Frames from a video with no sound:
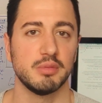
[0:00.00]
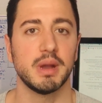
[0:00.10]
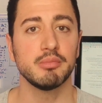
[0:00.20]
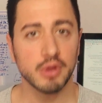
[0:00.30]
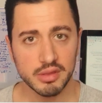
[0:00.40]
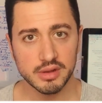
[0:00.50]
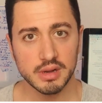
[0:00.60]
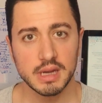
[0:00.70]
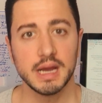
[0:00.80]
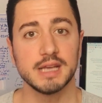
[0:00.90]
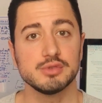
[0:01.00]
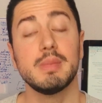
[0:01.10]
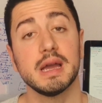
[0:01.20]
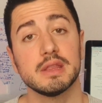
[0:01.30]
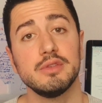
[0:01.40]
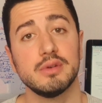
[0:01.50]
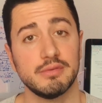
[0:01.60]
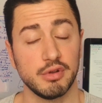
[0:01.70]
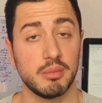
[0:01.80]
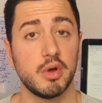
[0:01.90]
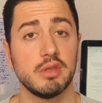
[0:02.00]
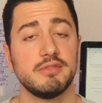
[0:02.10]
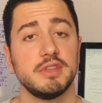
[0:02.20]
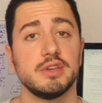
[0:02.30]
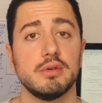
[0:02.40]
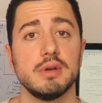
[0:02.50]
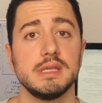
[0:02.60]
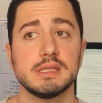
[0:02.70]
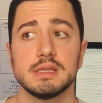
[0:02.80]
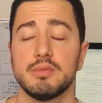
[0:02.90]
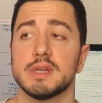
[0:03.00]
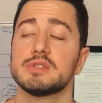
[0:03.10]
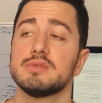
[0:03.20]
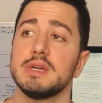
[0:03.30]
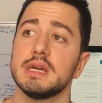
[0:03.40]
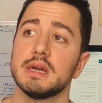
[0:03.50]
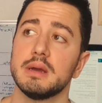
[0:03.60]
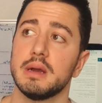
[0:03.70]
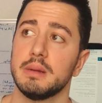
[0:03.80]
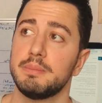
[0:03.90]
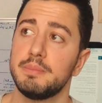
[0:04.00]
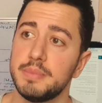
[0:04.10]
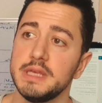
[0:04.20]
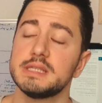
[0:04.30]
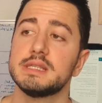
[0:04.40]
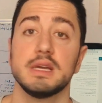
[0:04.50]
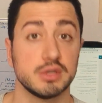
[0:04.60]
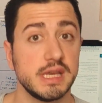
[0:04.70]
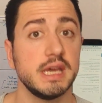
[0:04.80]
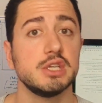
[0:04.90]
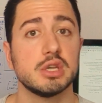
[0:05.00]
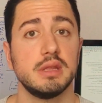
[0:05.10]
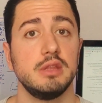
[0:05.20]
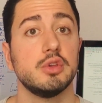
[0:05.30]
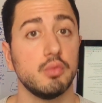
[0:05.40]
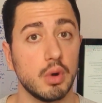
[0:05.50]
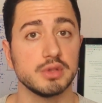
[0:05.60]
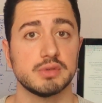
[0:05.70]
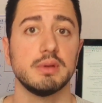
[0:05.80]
My brother, as you might know from other video, is was doing a peace negotiation in the world.